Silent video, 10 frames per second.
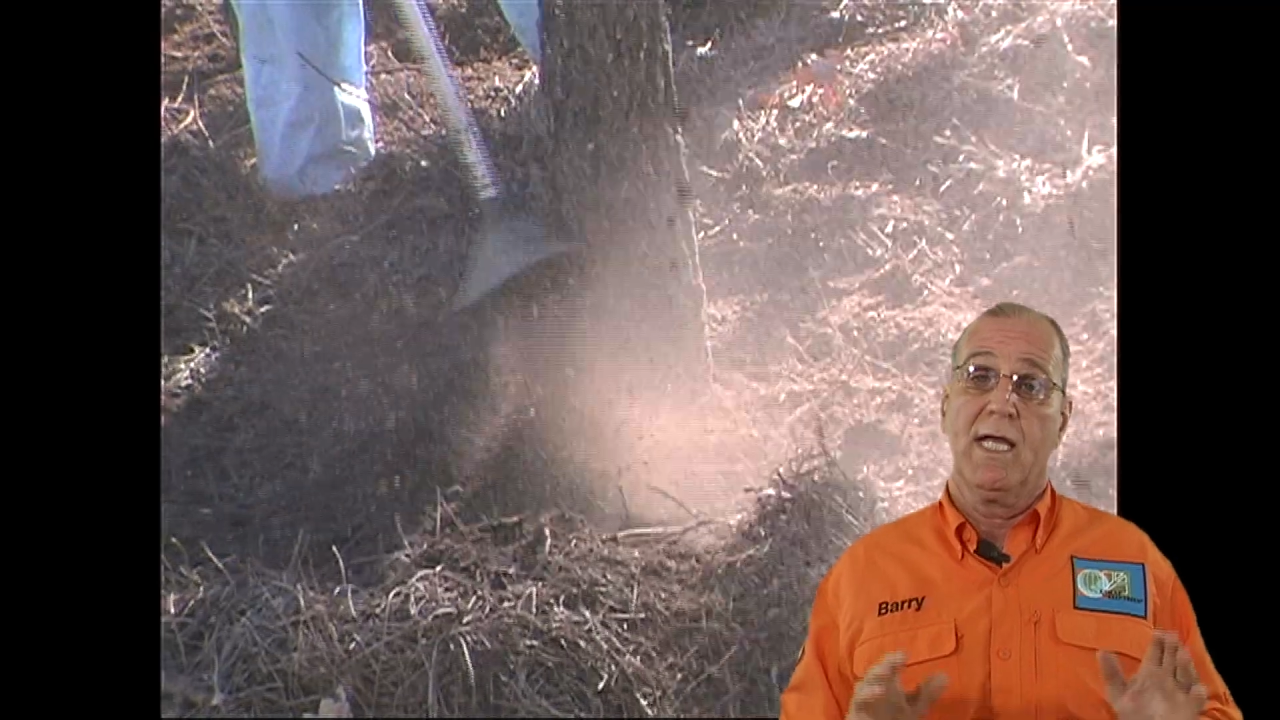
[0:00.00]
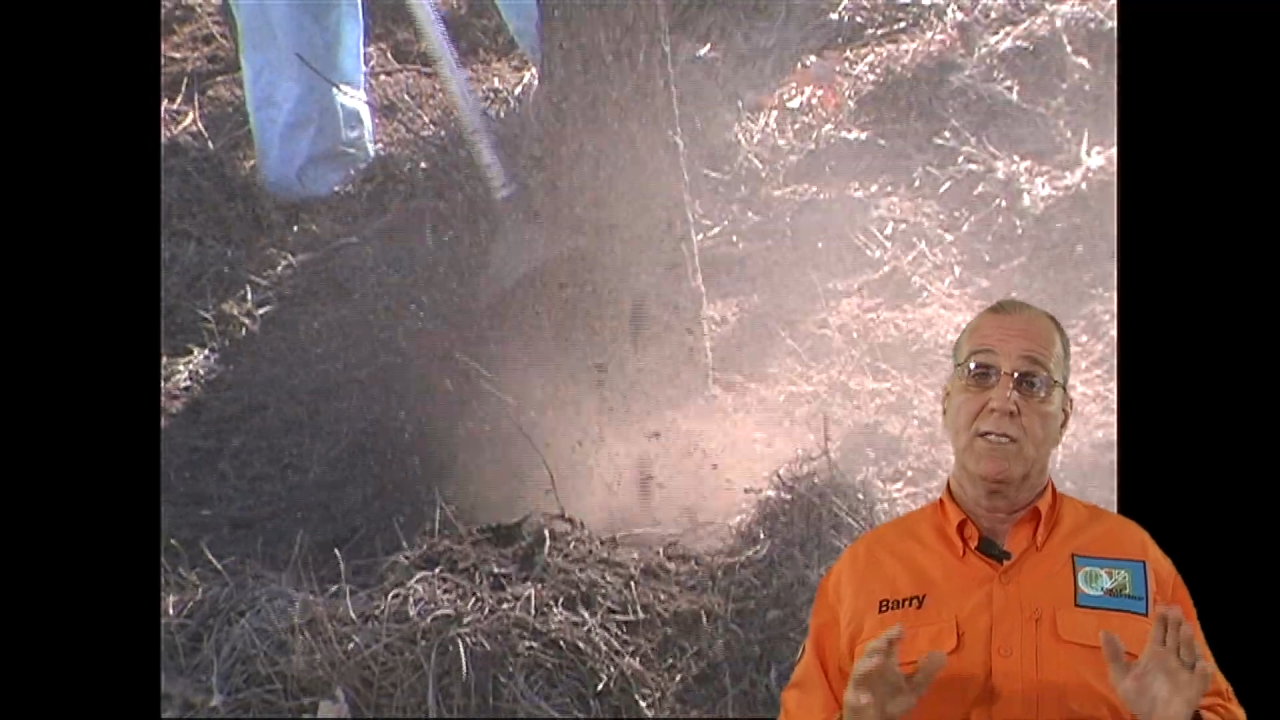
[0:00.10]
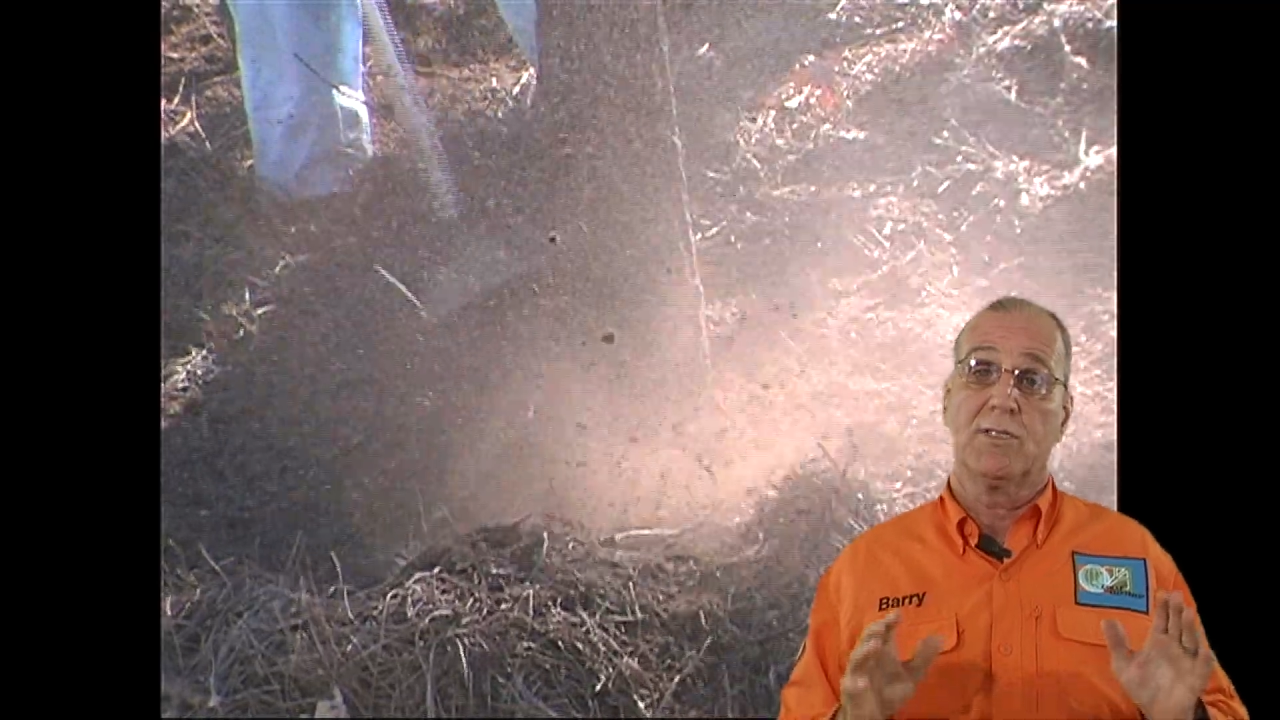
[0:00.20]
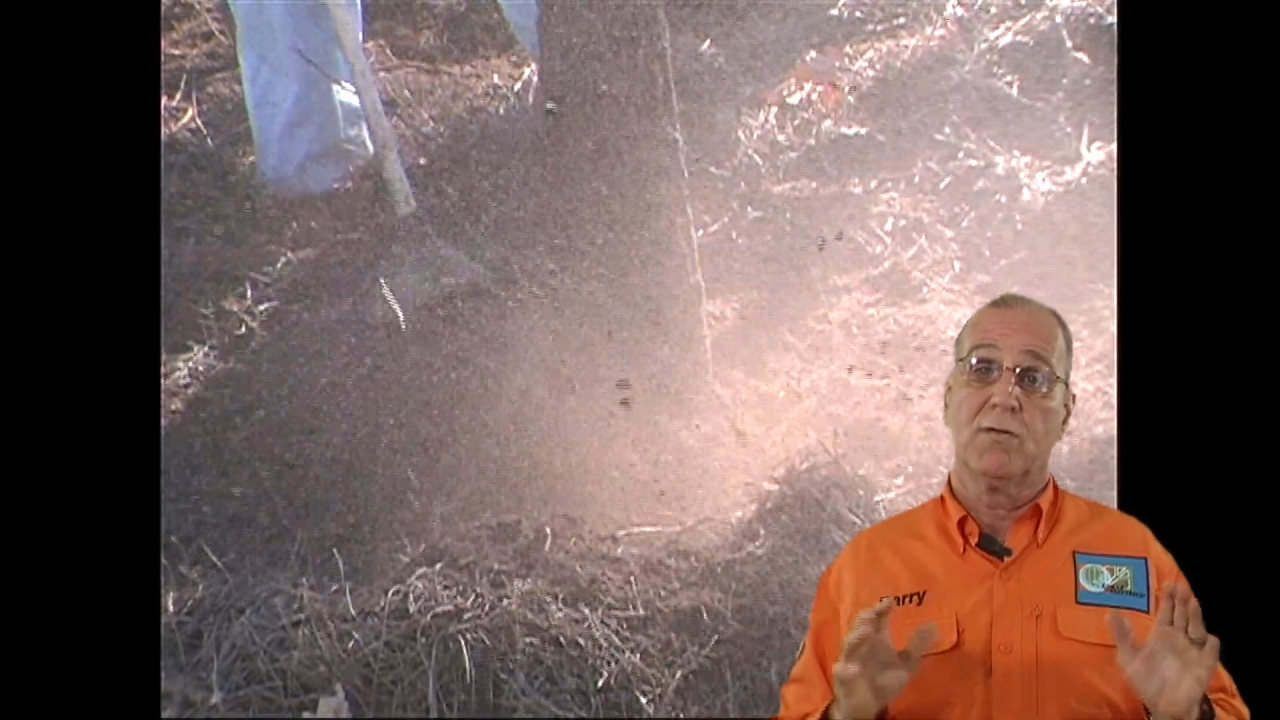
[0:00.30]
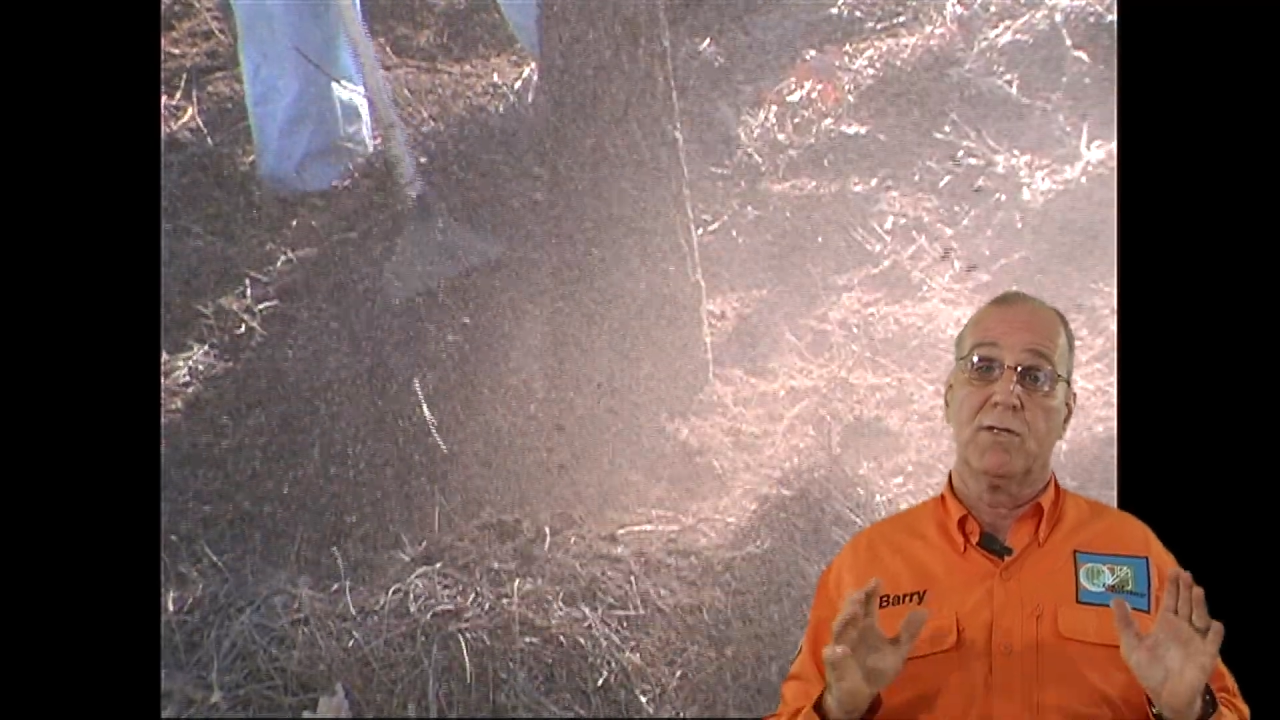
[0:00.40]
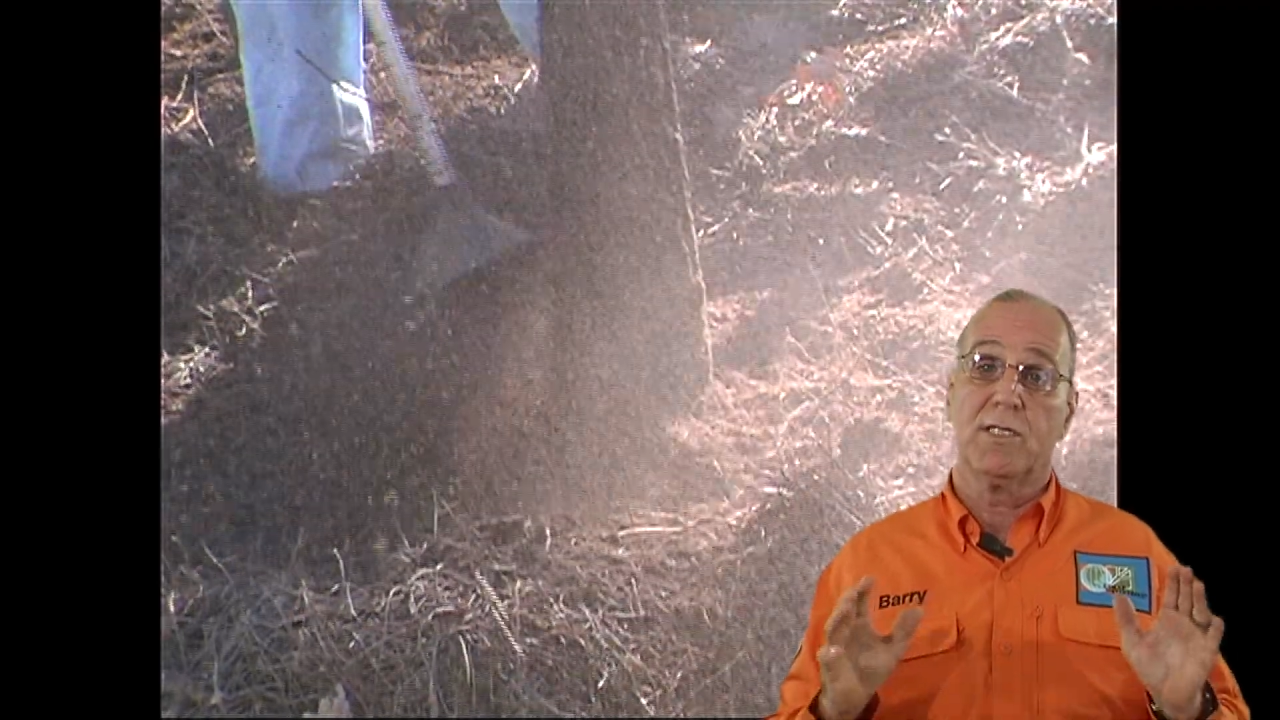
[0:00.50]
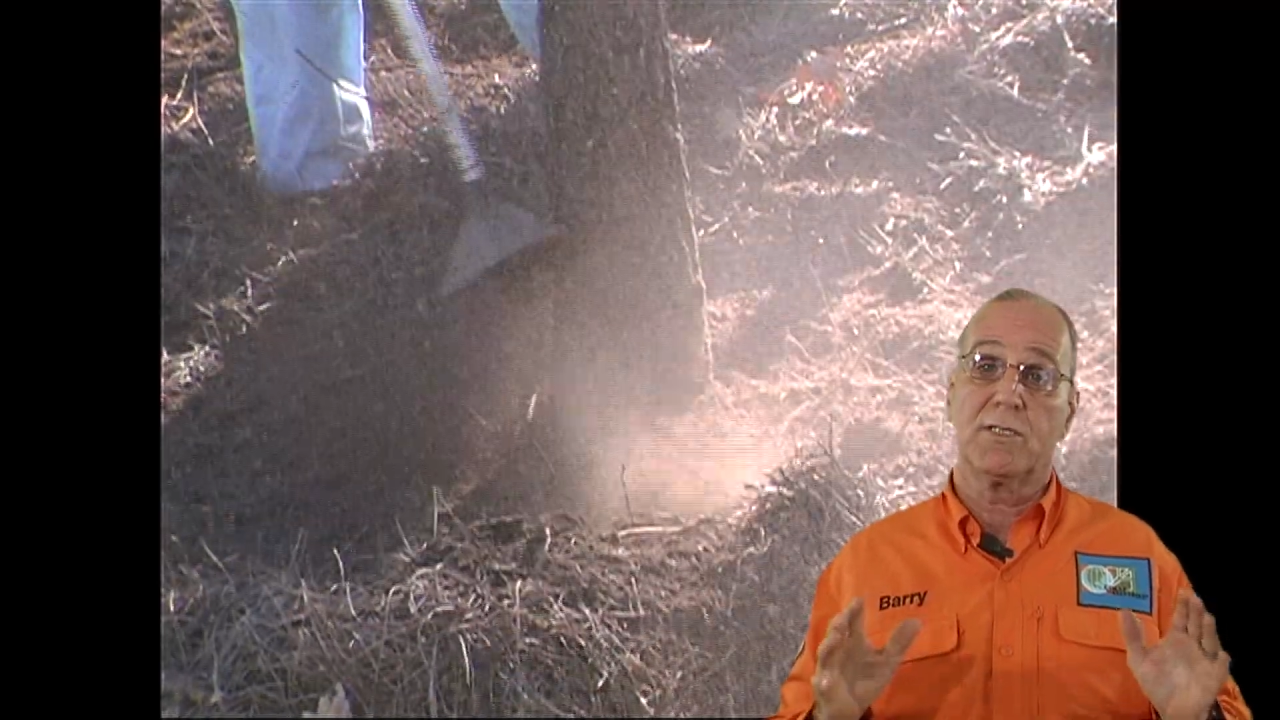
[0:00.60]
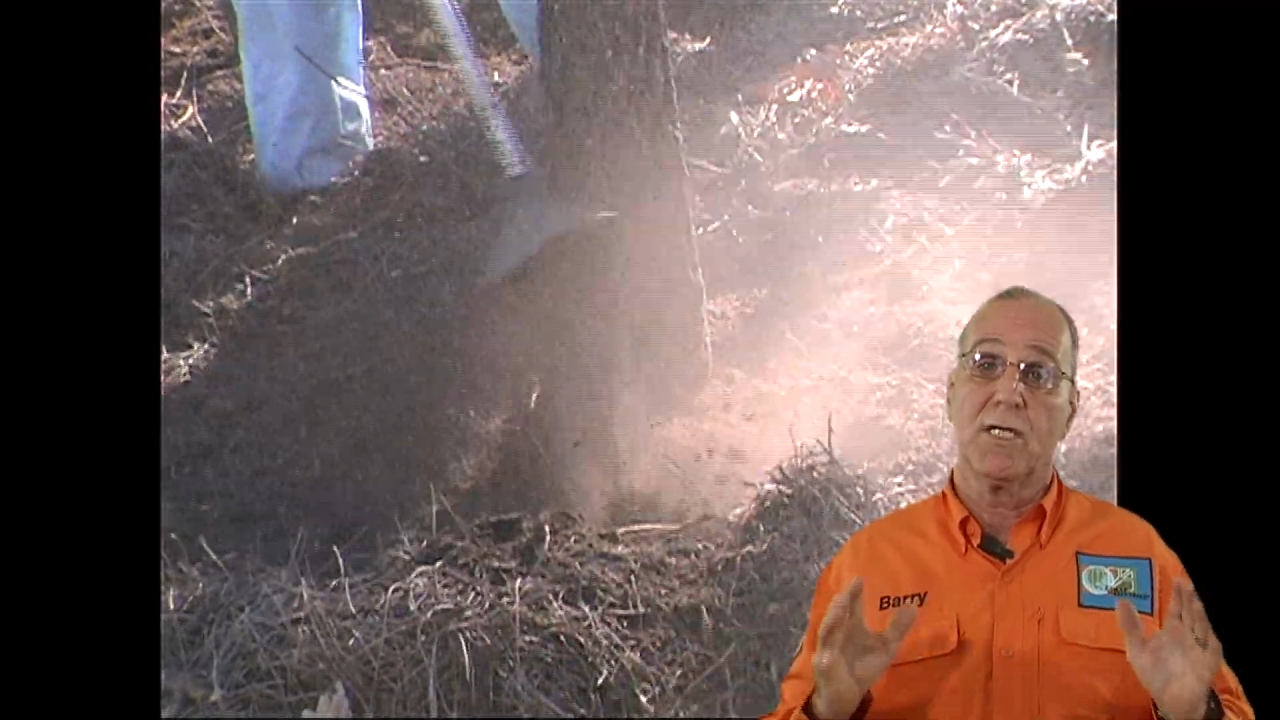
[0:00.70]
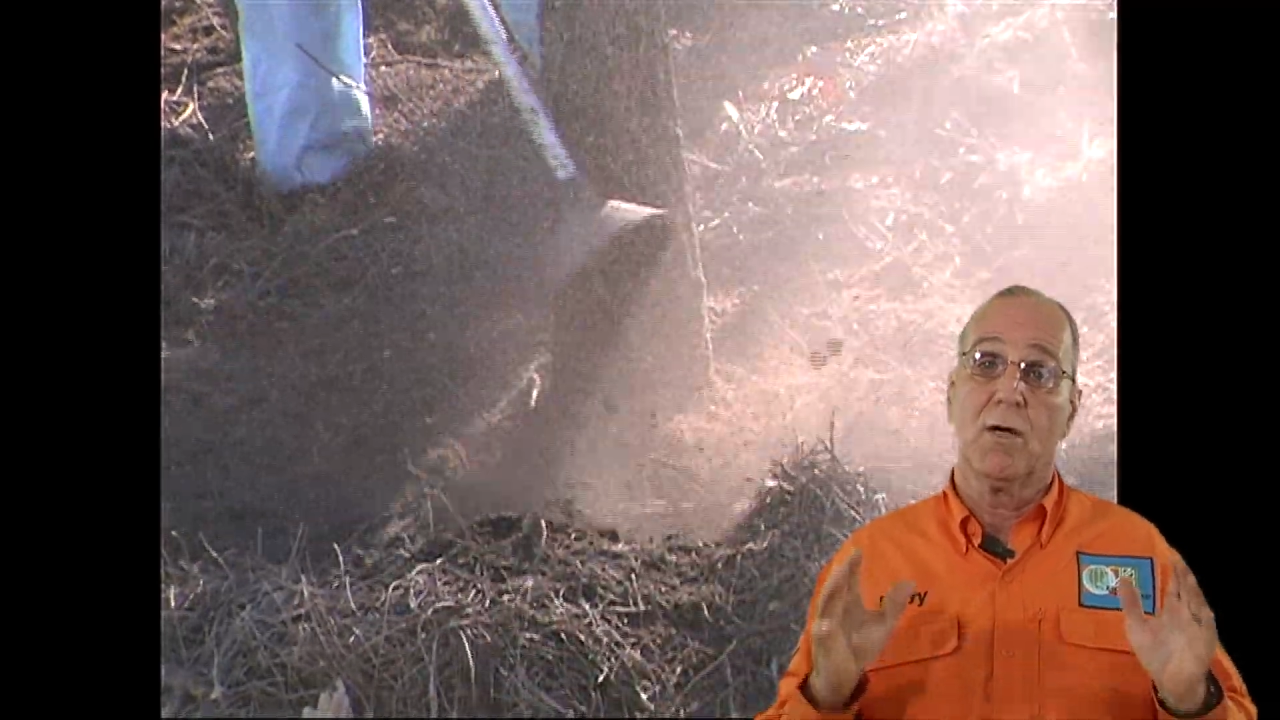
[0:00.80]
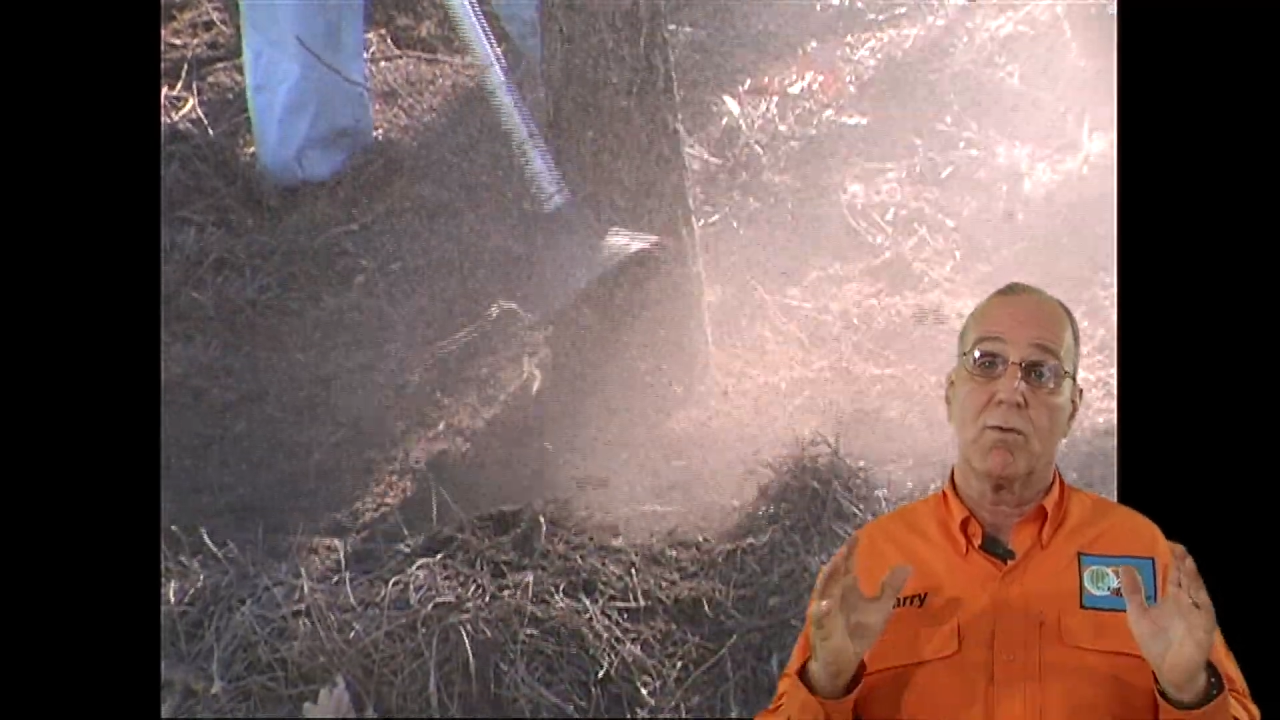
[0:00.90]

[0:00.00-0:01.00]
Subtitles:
And so this